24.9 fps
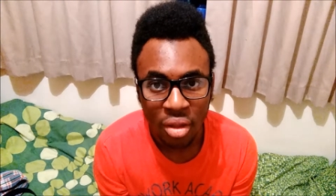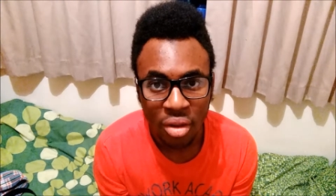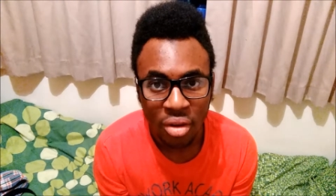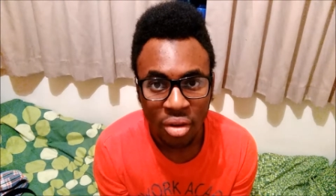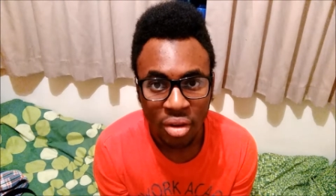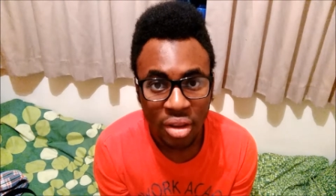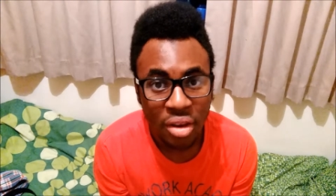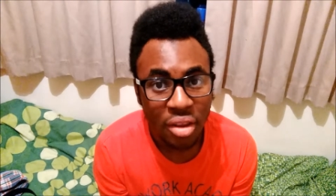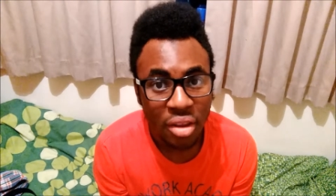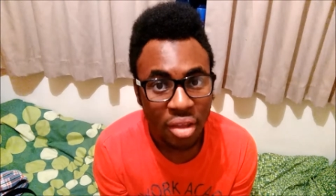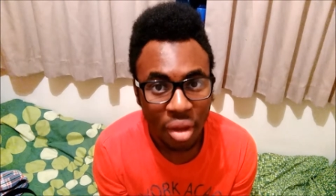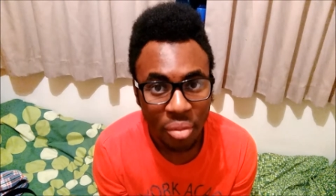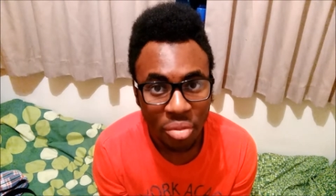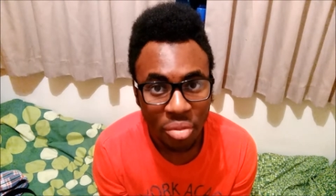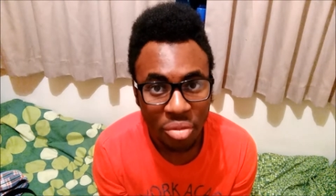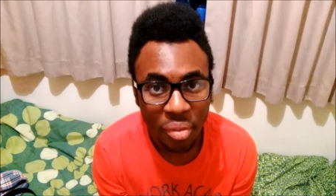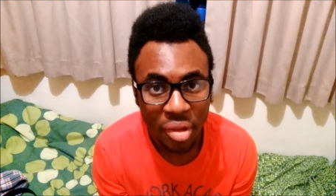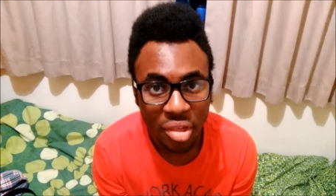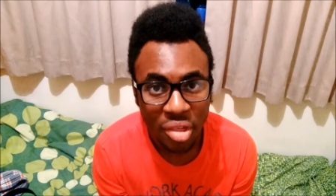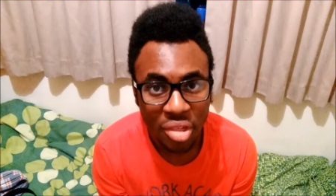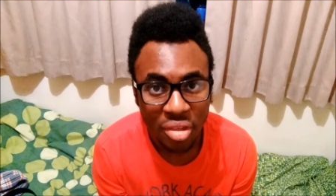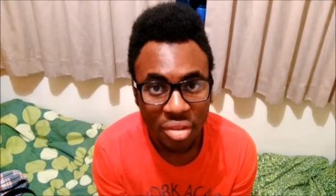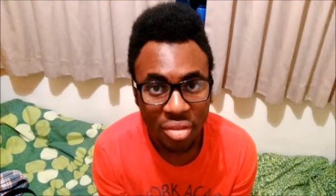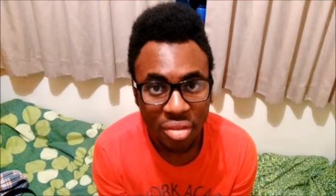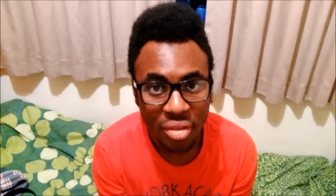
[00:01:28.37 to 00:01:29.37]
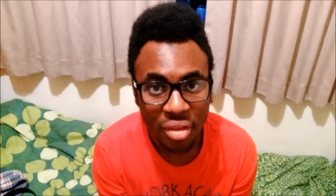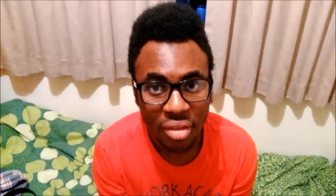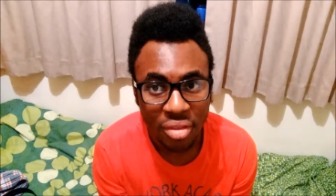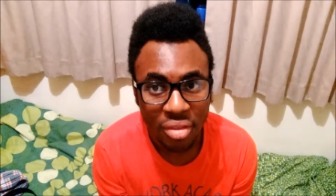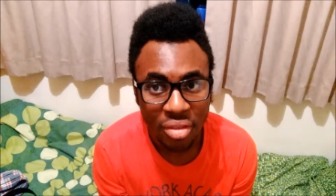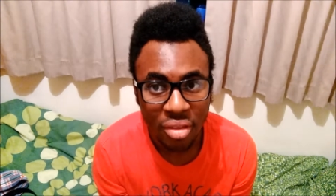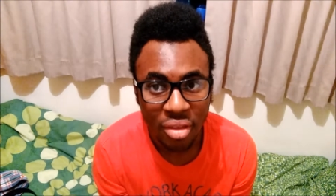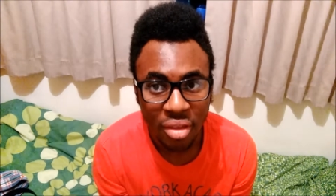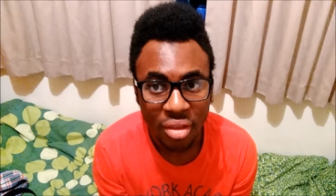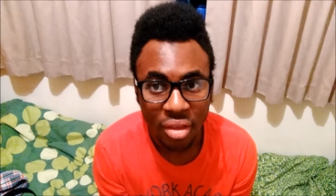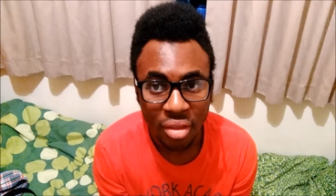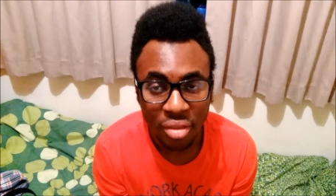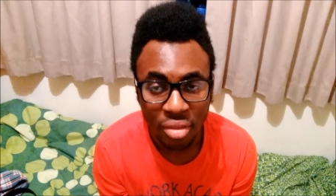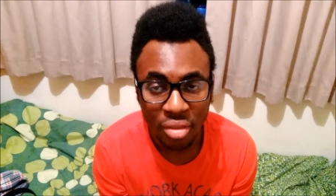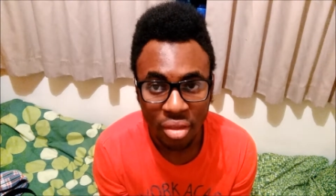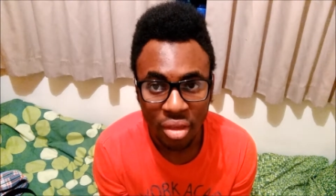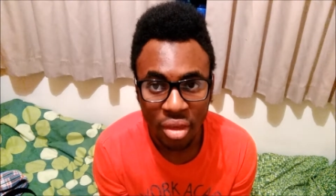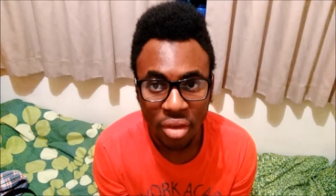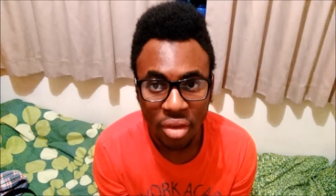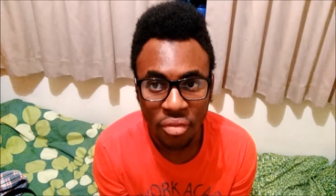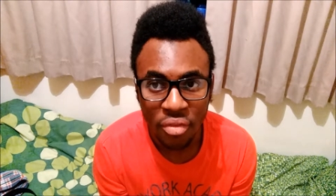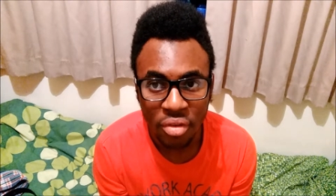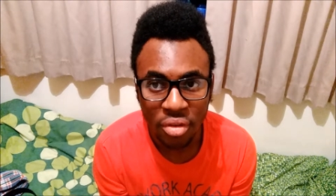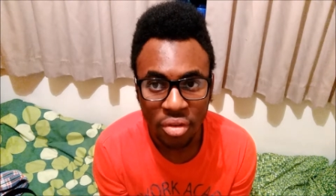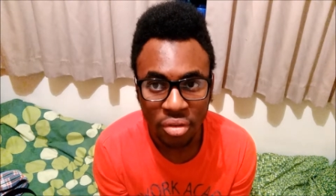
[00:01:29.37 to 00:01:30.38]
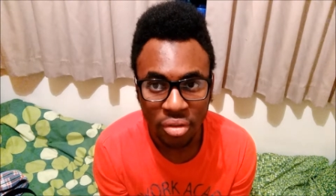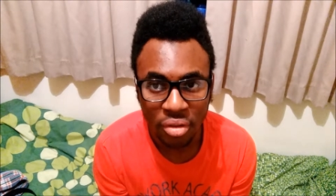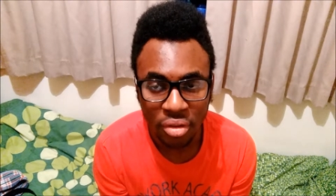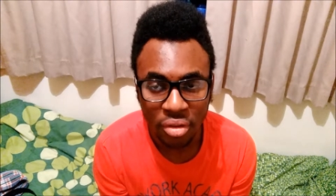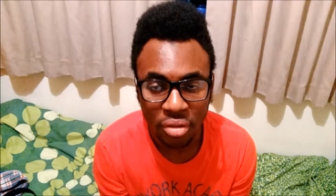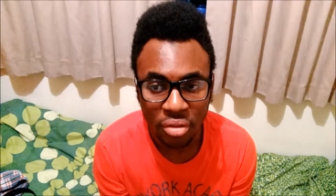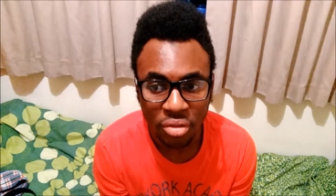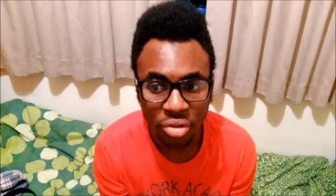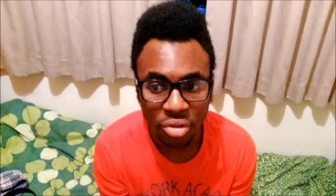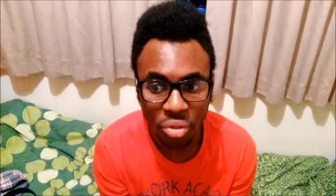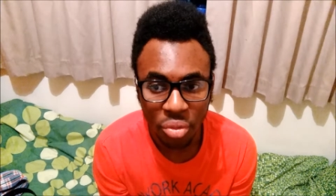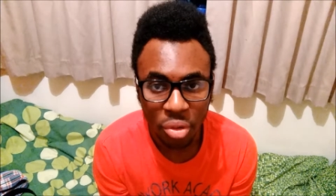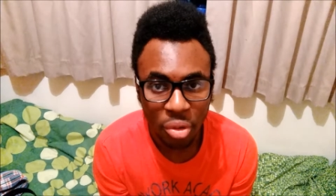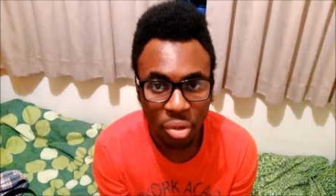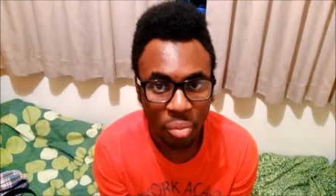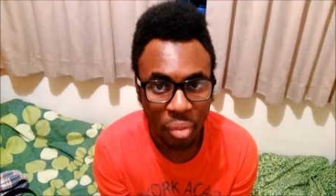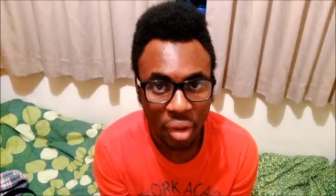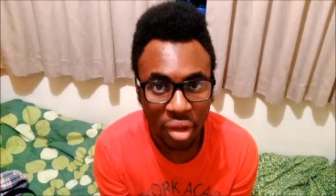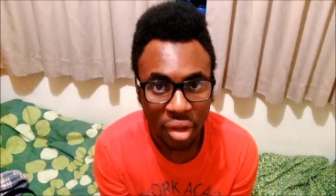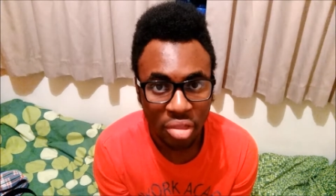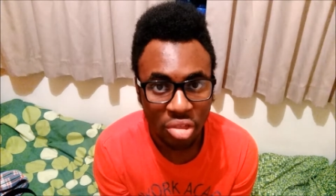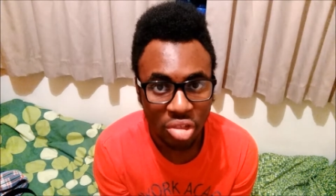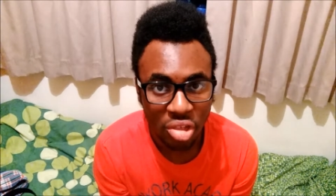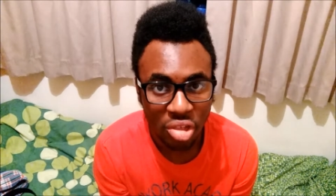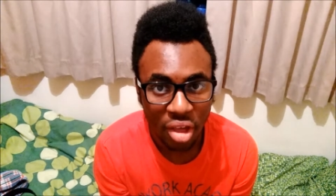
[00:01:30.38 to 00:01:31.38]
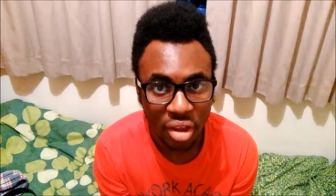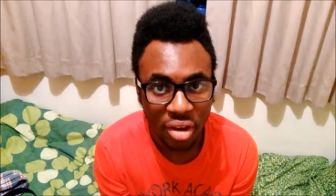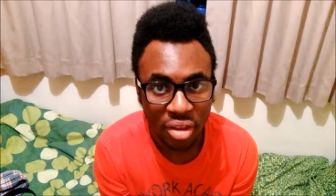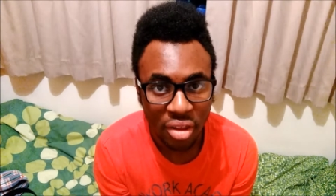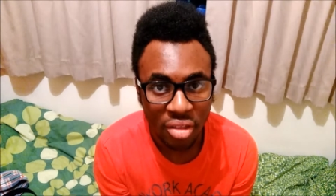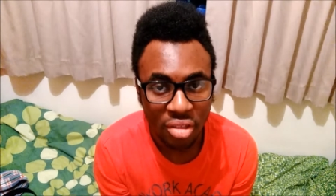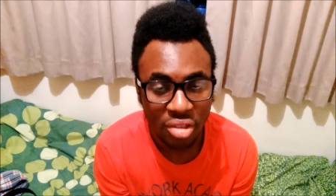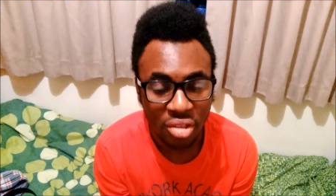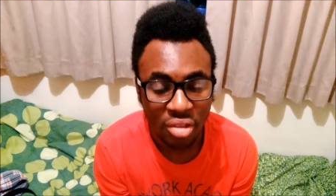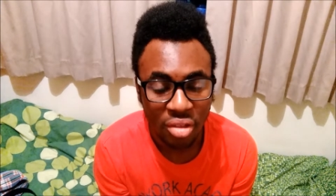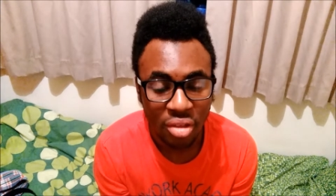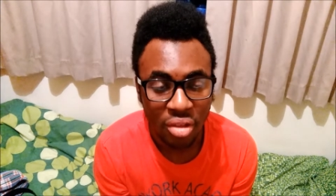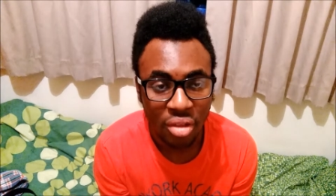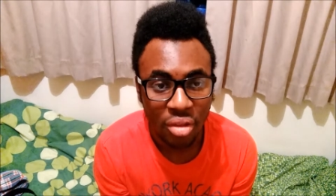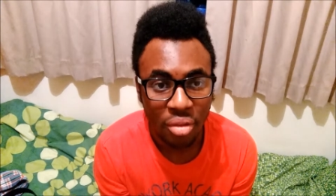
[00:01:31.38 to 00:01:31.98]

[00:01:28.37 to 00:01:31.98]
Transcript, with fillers: leading up to my G C S Es, even doing Maths Challenge,